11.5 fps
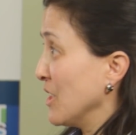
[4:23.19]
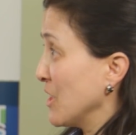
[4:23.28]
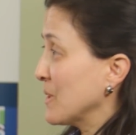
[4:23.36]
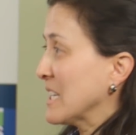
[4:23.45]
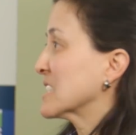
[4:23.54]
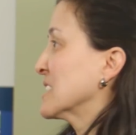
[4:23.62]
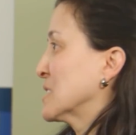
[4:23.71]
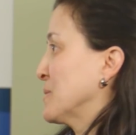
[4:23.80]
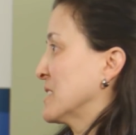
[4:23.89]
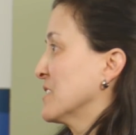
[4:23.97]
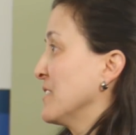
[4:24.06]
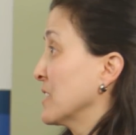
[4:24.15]
you would actually
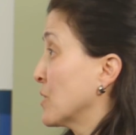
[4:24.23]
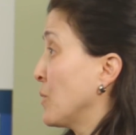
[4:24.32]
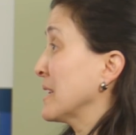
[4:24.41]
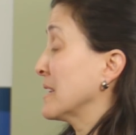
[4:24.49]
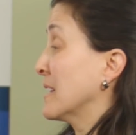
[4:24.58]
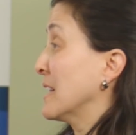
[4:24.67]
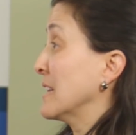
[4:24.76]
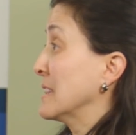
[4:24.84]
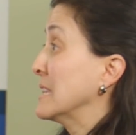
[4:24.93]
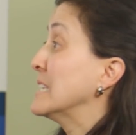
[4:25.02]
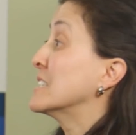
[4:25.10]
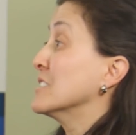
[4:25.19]
expect to find quite
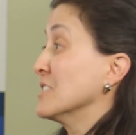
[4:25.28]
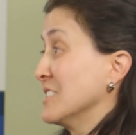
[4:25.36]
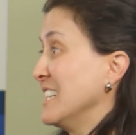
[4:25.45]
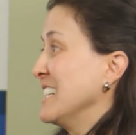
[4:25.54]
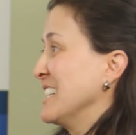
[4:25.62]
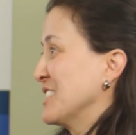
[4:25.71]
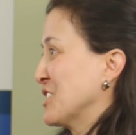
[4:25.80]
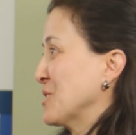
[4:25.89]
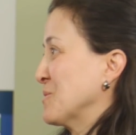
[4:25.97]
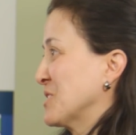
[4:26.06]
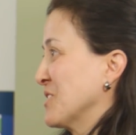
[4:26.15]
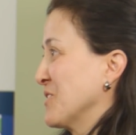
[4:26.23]
little in
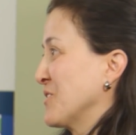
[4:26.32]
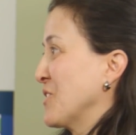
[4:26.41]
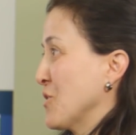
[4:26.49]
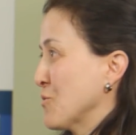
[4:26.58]
terms of